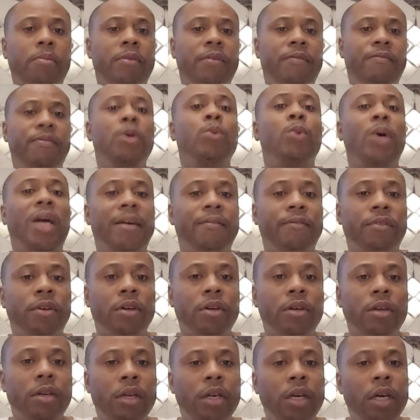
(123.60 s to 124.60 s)
fee
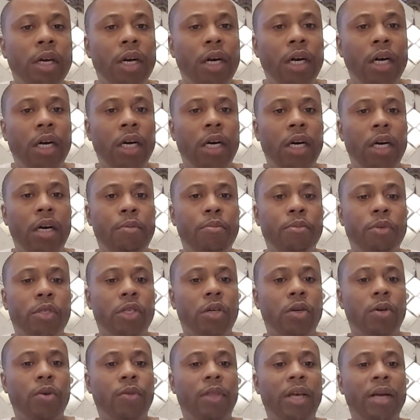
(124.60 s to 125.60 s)
waiver.
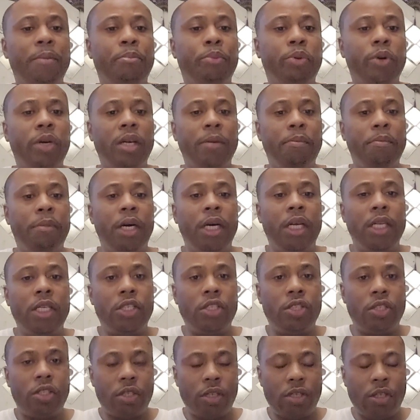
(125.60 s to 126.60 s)
So they pretty
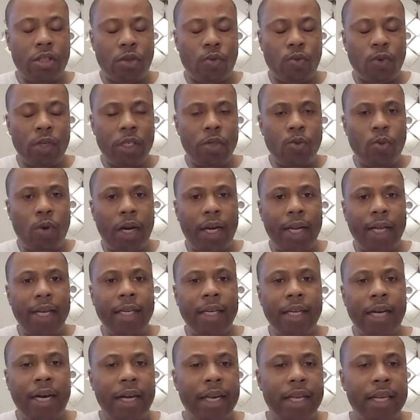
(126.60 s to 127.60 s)
much, the reason why they
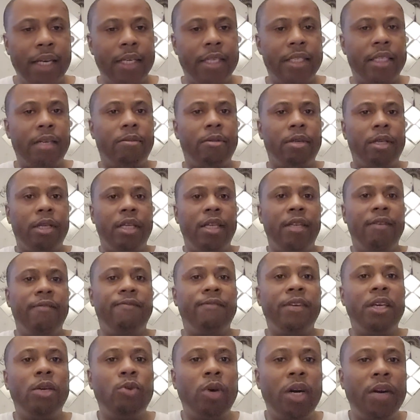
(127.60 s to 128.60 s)
not accepting any
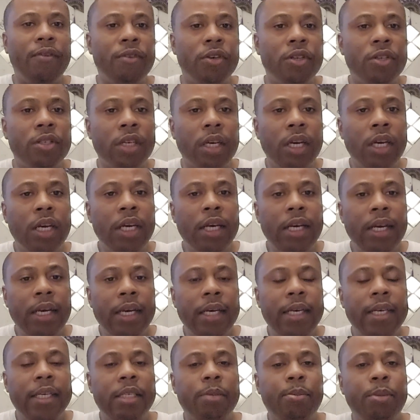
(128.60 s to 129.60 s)
fee waivers
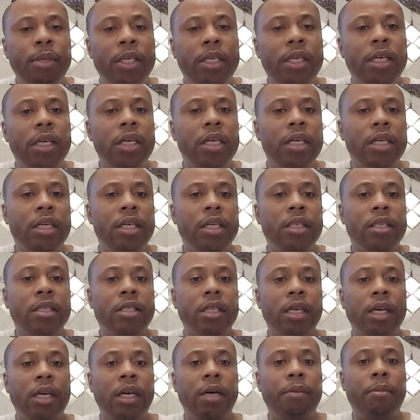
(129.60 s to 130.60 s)
is
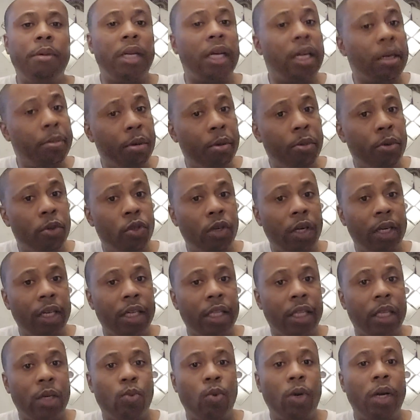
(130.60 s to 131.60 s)
because a lot of people are trying to
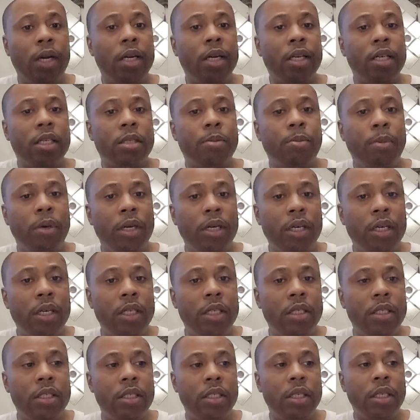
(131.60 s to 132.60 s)
get their record
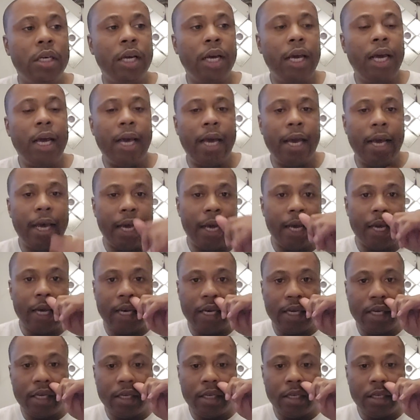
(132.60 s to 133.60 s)
expunged,
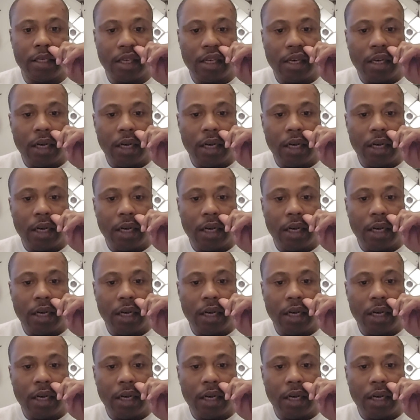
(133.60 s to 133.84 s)
and